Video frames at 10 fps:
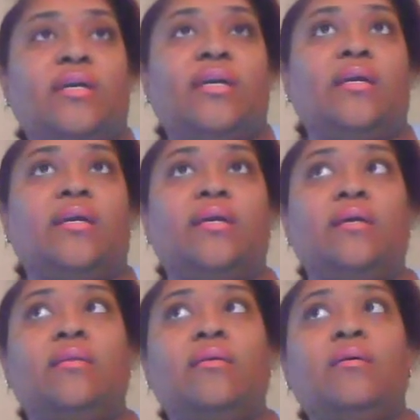
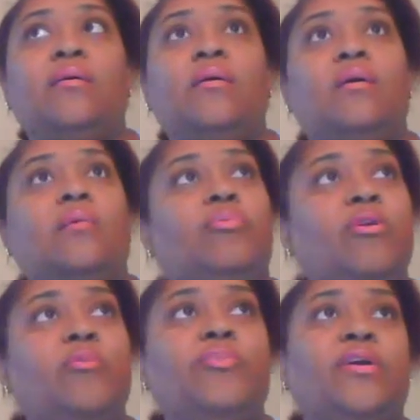and
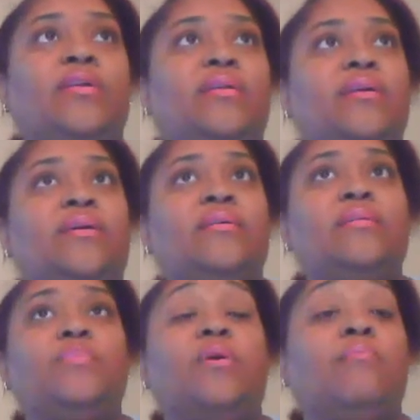
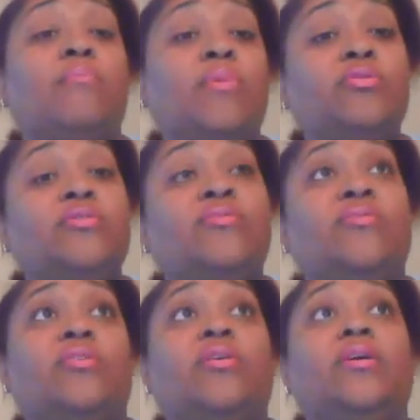appropriateness, but most of
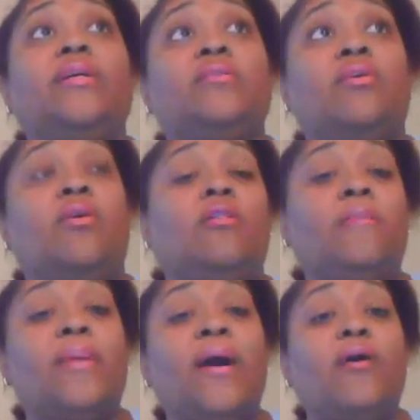all, it's all
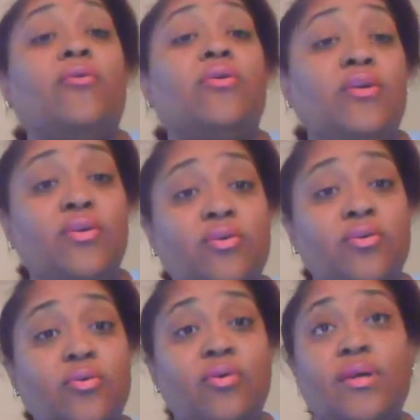about
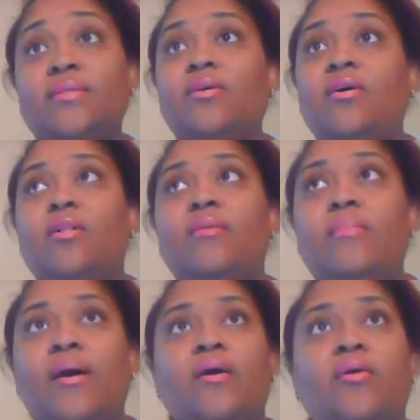you. It's all
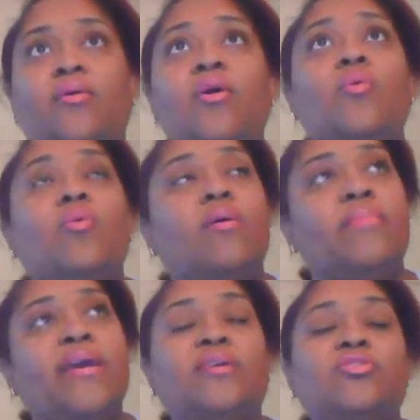about what
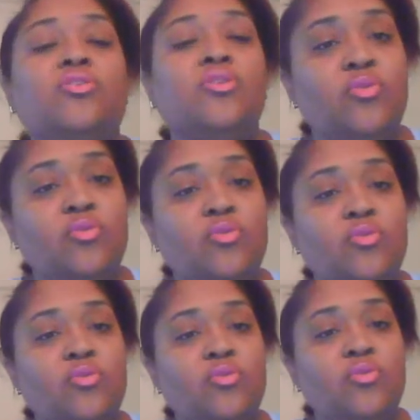makes you
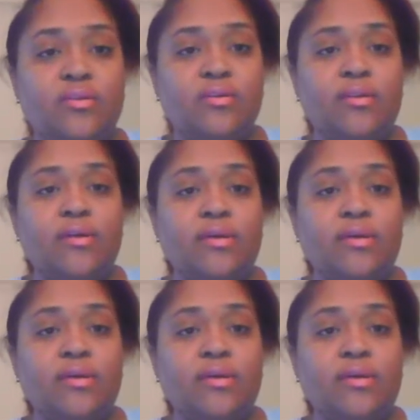feel good.